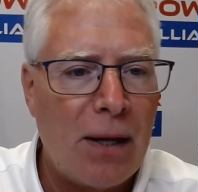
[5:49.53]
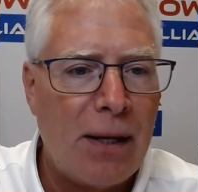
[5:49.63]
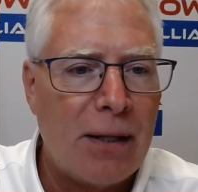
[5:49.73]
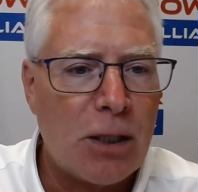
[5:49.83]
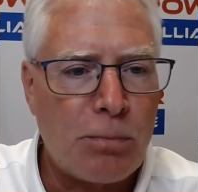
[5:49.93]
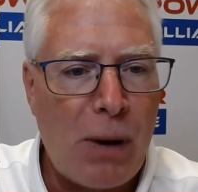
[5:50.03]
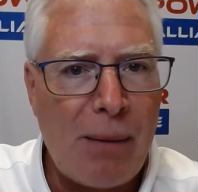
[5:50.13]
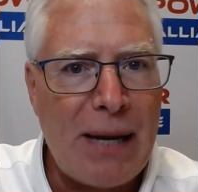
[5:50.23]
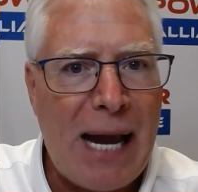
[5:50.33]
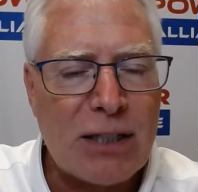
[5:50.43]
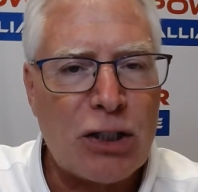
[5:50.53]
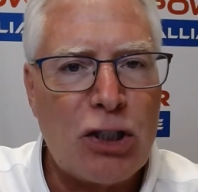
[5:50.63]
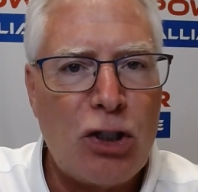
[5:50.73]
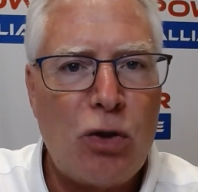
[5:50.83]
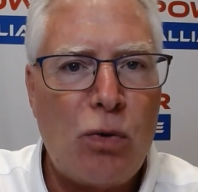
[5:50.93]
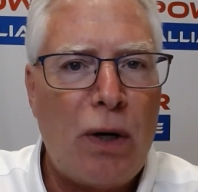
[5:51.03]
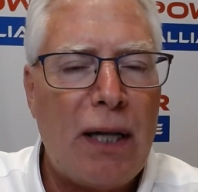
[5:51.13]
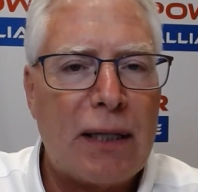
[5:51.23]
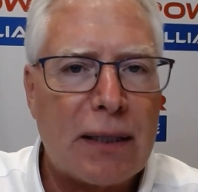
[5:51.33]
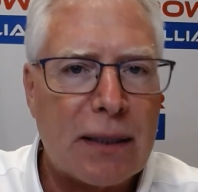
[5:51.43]
this probably has to do
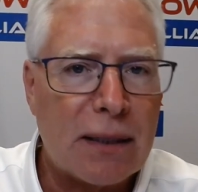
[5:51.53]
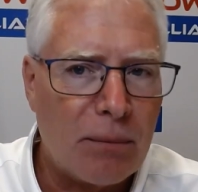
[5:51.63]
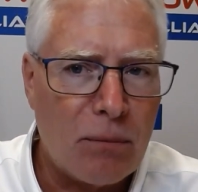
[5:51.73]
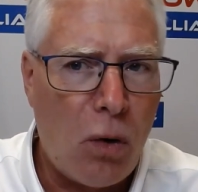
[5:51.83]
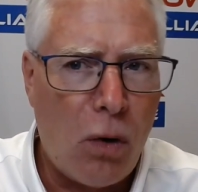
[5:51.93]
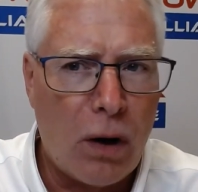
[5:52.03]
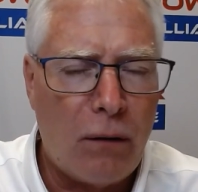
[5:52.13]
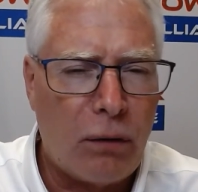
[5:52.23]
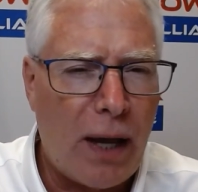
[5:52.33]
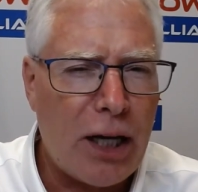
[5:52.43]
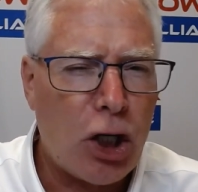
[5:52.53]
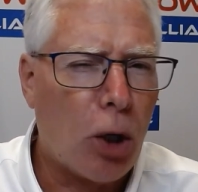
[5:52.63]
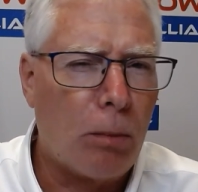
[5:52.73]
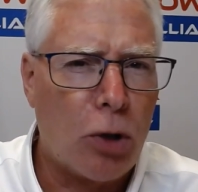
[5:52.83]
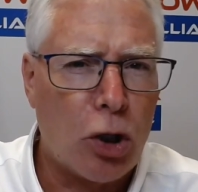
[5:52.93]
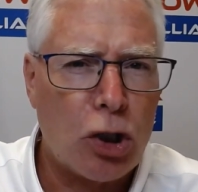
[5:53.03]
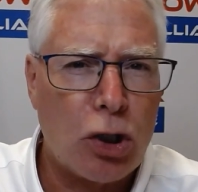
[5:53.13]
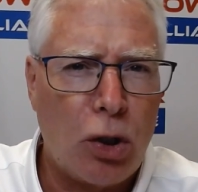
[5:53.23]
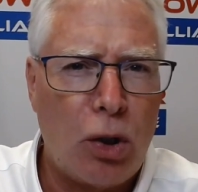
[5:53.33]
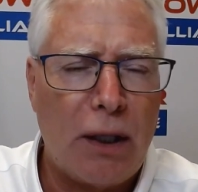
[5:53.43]
with more of like
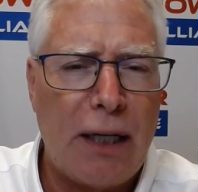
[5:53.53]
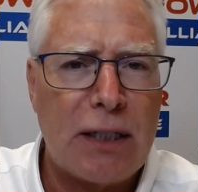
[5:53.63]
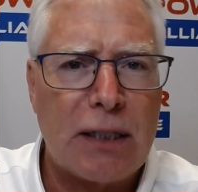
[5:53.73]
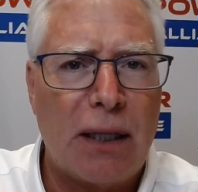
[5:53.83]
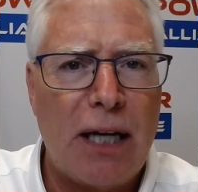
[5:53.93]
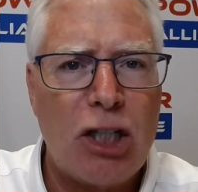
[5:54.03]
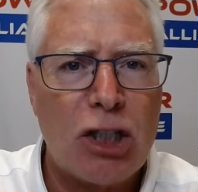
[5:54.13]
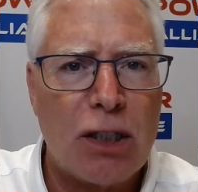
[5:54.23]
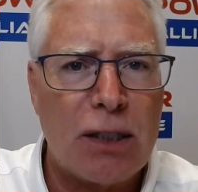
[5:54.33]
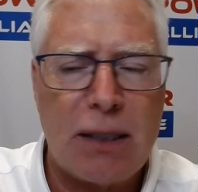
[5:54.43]
commercial installations.